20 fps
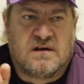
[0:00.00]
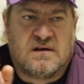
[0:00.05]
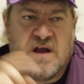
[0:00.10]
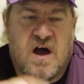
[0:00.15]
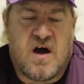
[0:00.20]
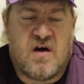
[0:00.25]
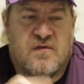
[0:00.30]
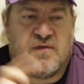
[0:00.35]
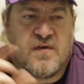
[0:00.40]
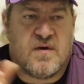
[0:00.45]

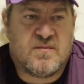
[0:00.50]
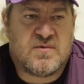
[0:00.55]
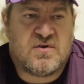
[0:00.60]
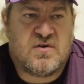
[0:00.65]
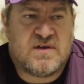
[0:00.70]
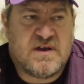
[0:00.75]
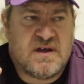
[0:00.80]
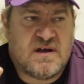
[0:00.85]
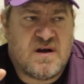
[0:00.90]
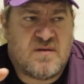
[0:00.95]
Now, from
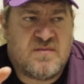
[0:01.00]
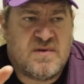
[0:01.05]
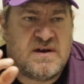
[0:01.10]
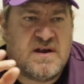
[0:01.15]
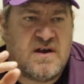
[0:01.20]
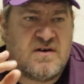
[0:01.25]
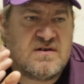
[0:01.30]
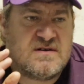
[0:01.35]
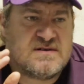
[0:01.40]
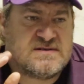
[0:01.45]
cooking
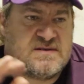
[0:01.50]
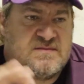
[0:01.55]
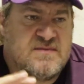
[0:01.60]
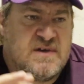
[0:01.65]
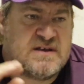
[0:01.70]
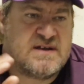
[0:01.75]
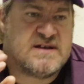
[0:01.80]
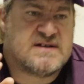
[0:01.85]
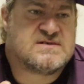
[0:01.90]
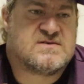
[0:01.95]
habaneros and
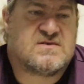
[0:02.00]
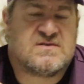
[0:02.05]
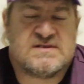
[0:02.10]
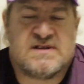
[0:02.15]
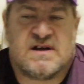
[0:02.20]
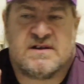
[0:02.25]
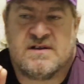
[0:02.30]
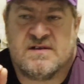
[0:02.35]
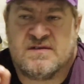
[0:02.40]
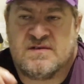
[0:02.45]
making sauce
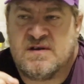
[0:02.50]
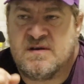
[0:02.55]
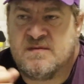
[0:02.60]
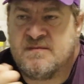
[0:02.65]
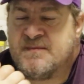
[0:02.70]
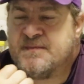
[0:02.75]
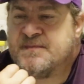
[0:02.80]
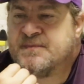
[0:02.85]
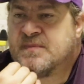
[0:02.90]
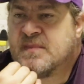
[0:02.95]
out of
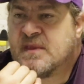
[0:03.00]
them,